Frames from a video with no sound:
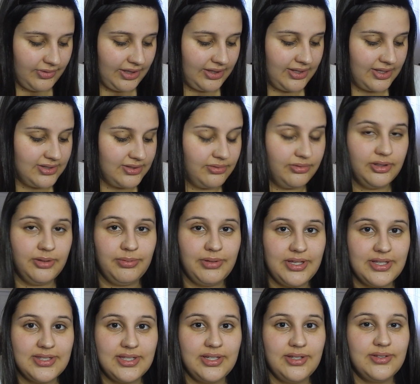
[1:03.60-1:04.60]
That's the only
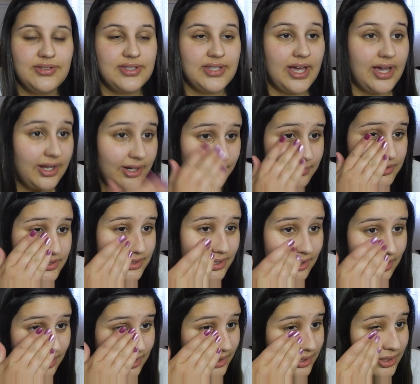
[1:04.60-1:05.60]
place I use that. And I'm
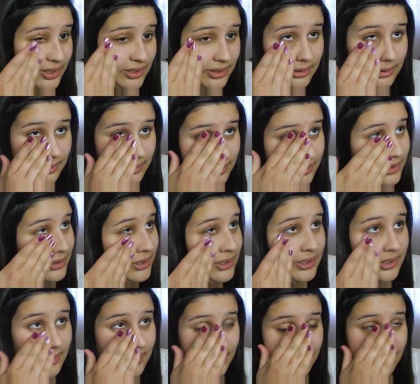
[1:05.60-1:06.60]
sorry
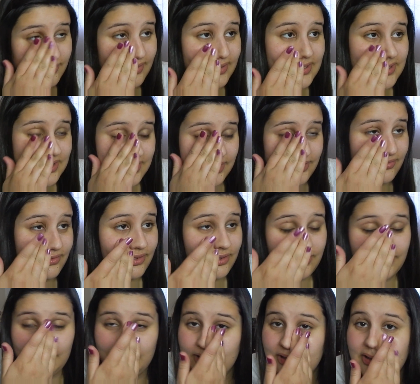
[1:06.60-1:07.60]
if I sniffle.
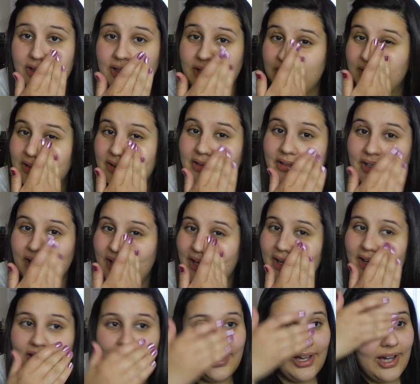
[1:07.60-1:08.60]

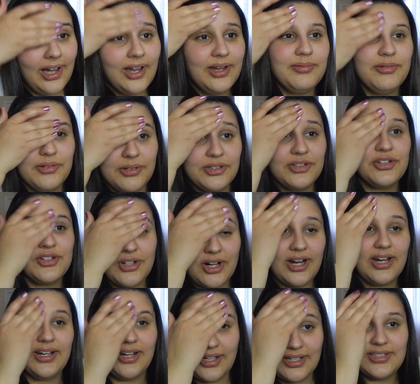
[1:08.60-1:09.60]
I'm going to
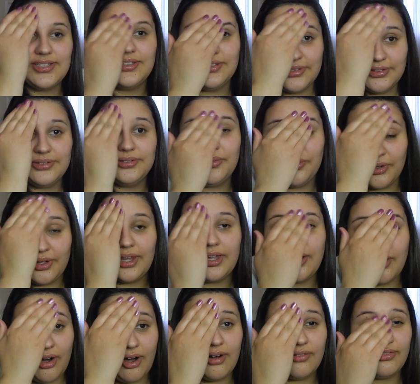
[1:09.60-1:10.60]
try not to, or like
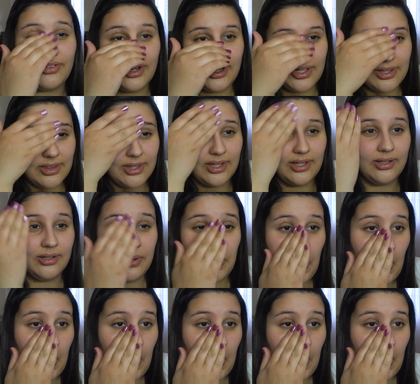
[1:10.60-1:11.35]
cough or anything.